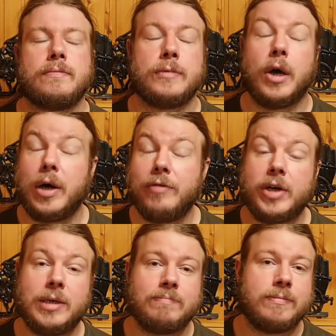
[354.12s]

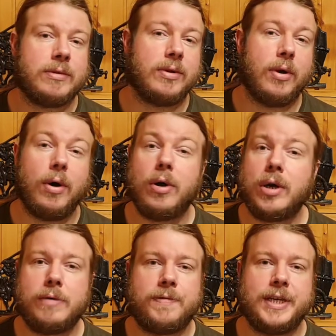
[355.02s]
However, all
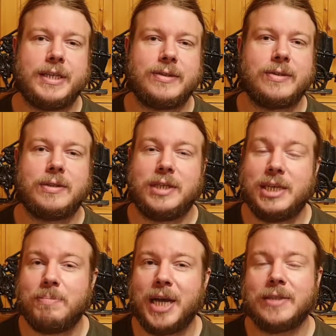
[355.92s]
of this
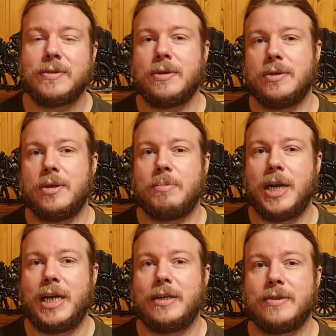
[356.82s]
depends on your
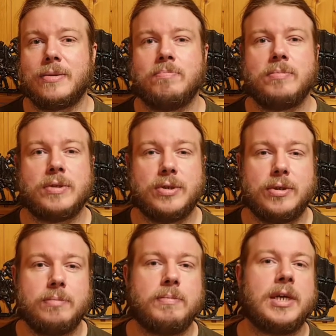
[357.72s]
players,
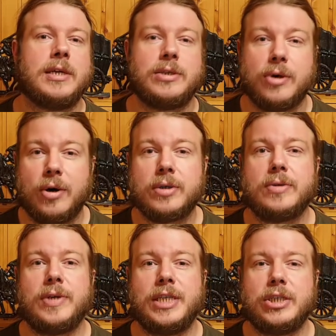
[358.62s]
so talk
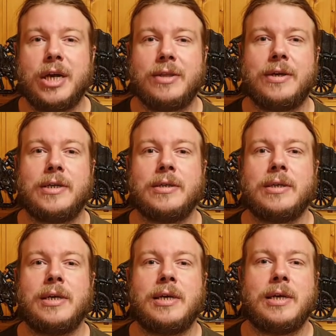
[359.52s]
to each other.
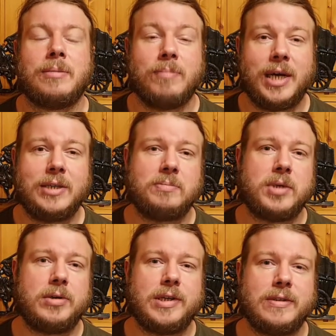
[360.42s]
In my
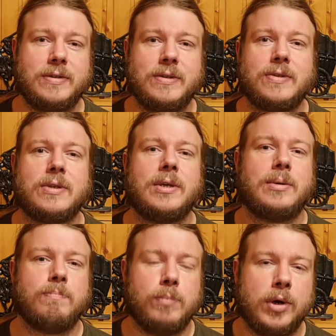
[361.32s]
experiences,
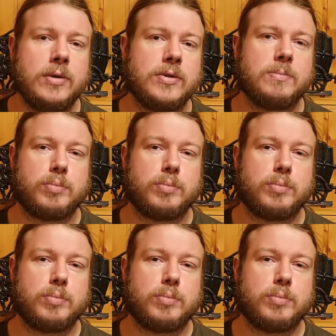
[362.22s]
most